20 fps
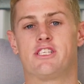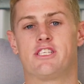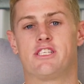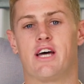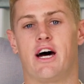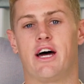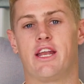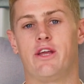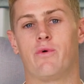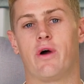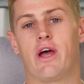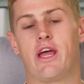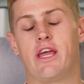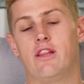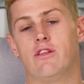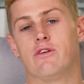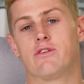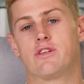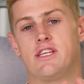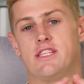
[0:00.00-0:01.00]
study where
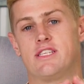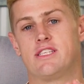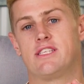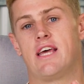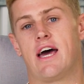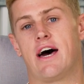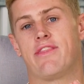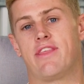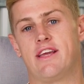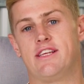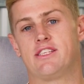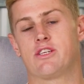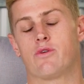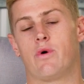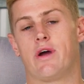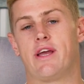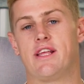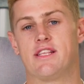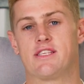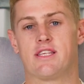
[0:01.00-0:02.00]
he looked in Southeast
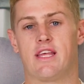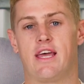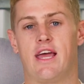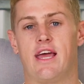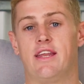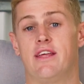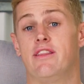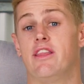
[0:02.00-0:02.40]
Queensland